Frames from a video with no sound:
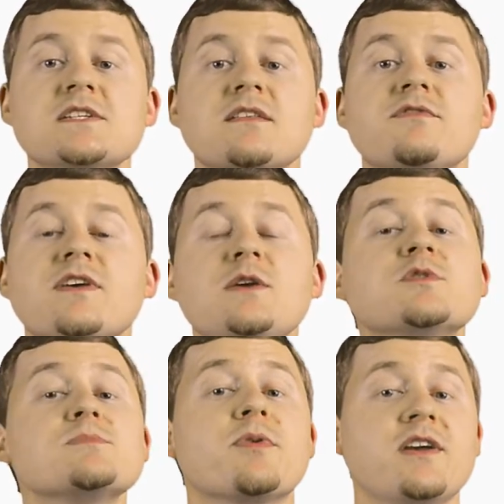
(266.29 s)
the fee
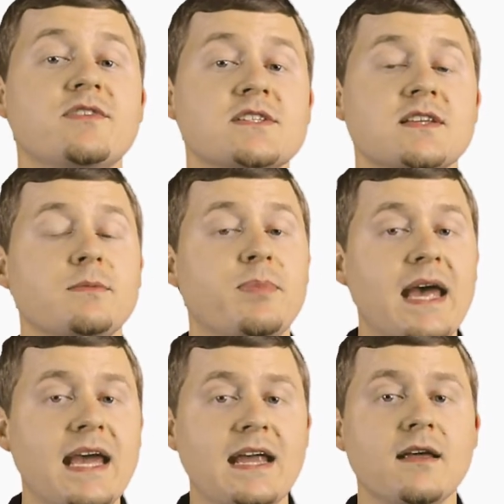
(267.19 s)
was previously
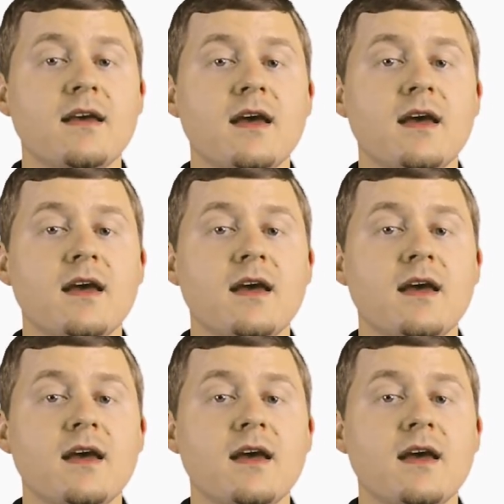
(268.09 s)
paid,